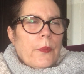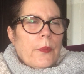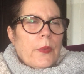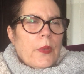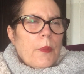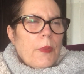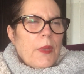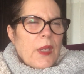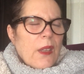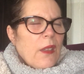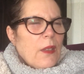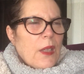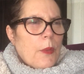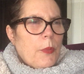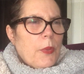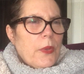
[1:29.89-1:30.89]
Something else
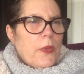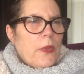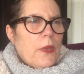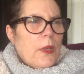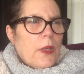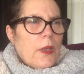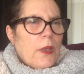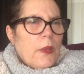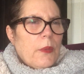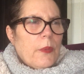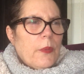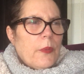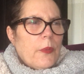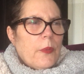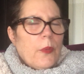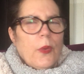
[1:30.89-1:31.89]
happens today.
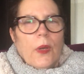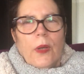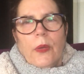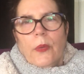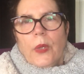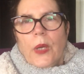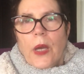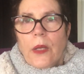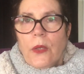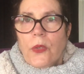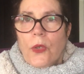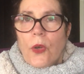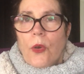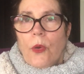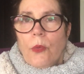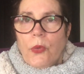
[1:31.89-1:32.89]
Well, Jan is
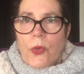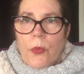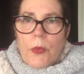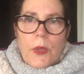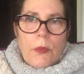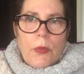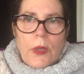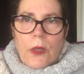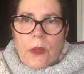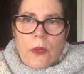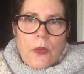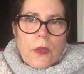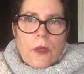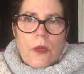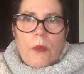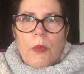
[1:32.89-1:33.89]
home, so maybe he's
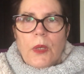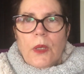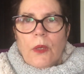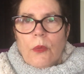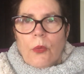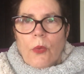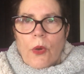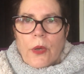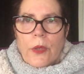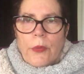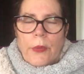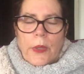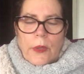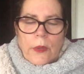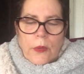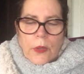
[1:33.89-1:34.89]
going to be walking
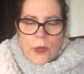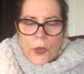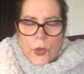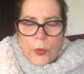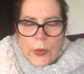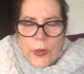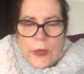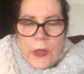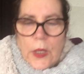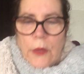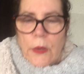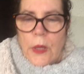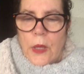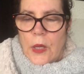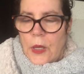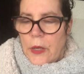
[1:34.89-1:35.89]
around a little bit here
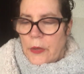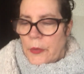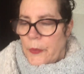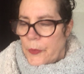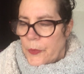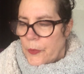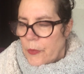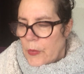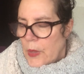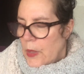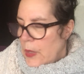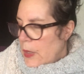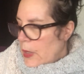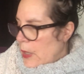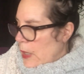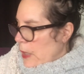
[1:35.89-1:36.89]
and there.
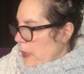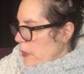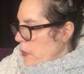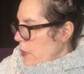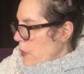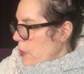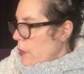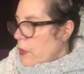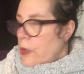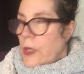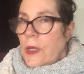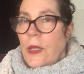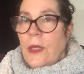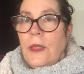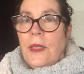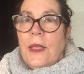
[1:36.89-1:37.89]
So
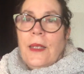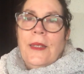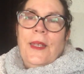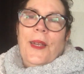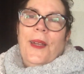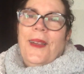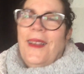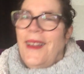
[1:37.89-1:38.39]
let's.